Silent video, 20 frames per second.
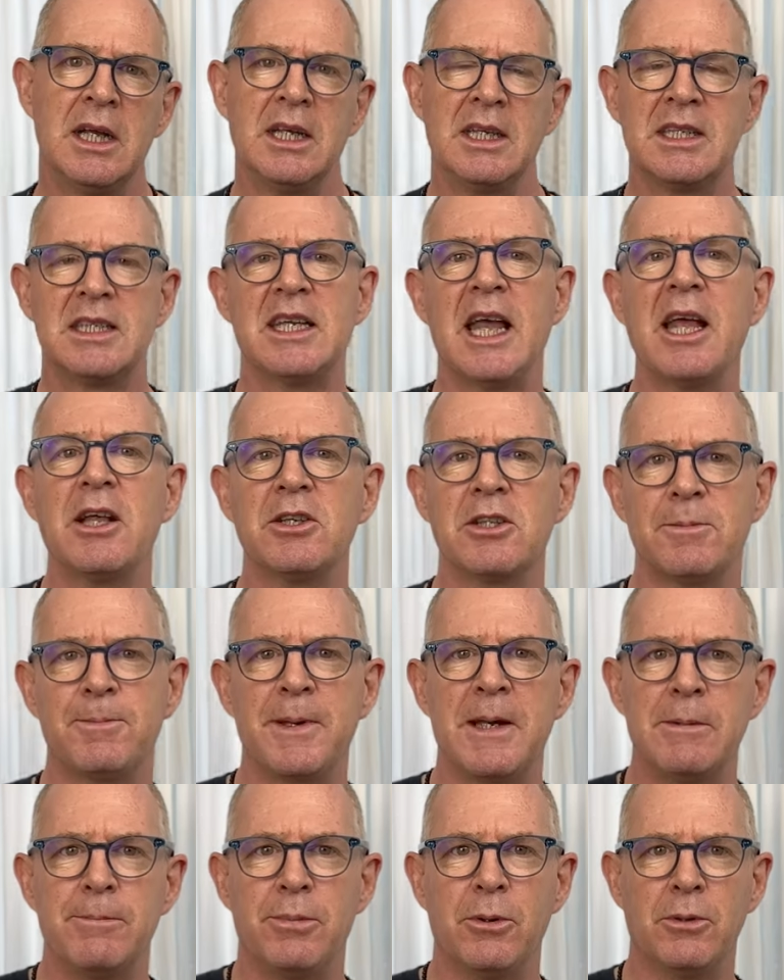
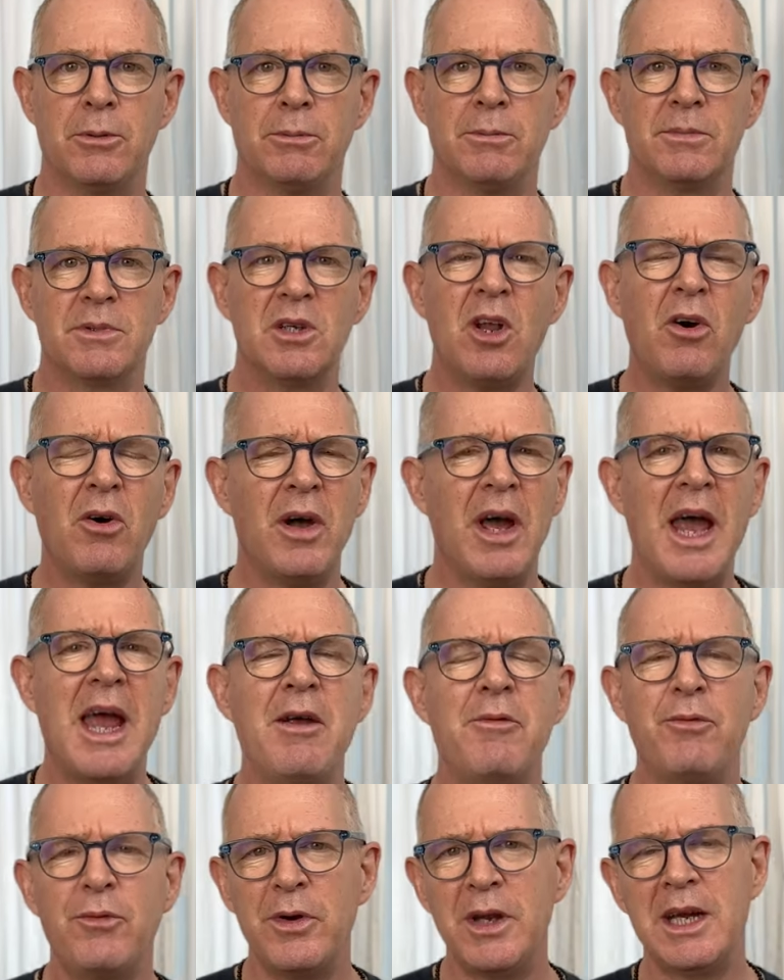Salespeople, not
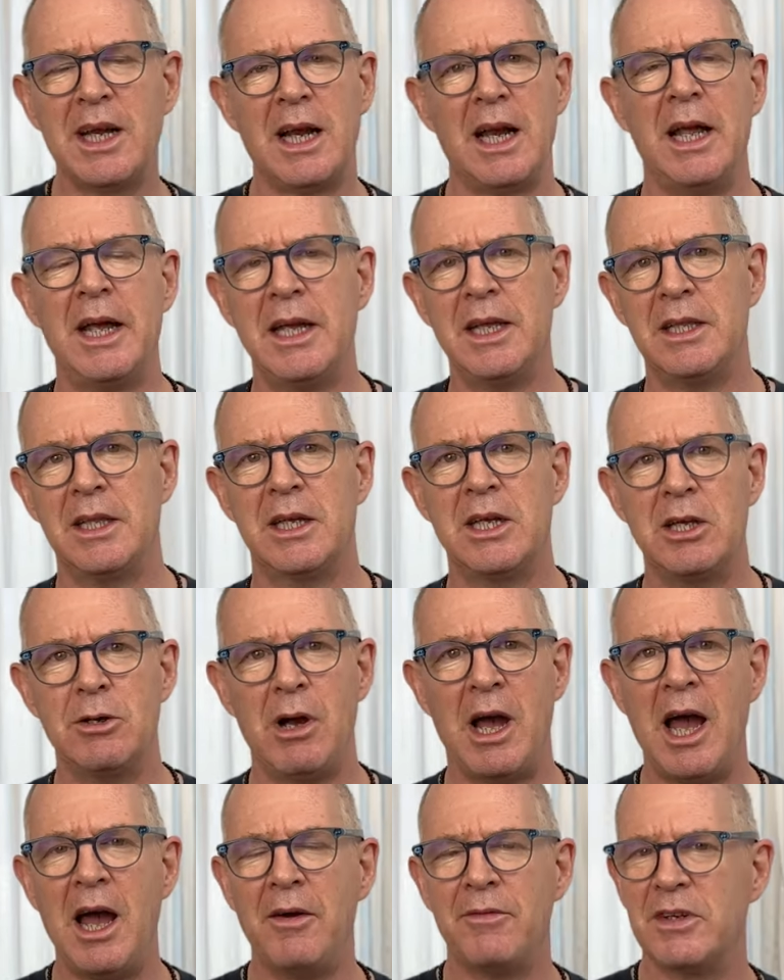every client that you
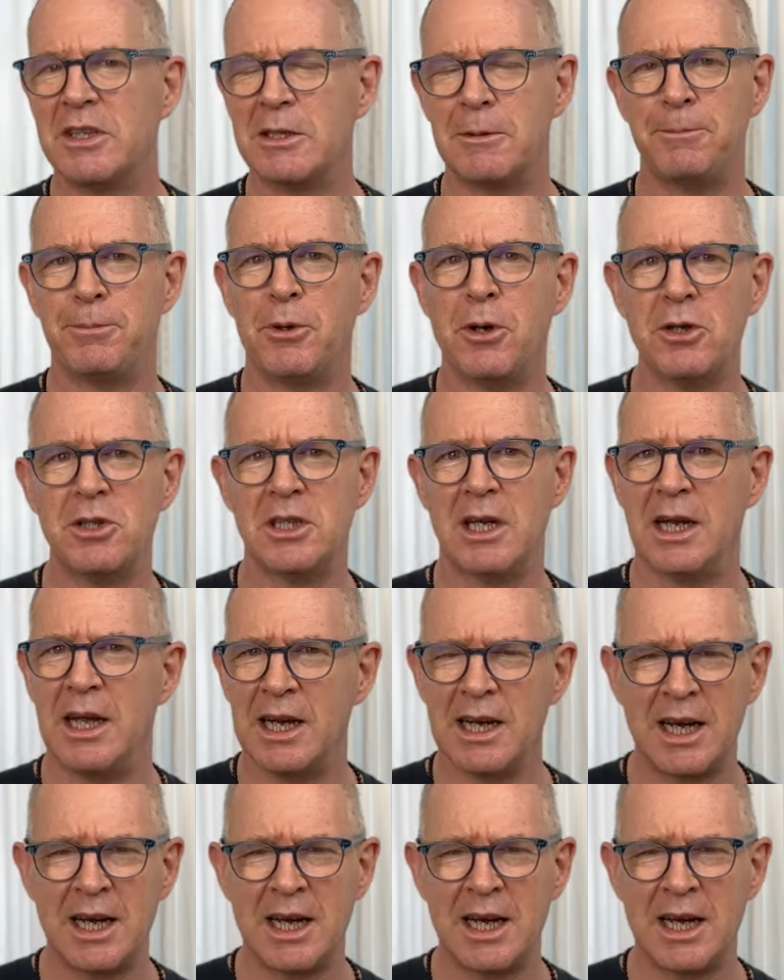have is a project.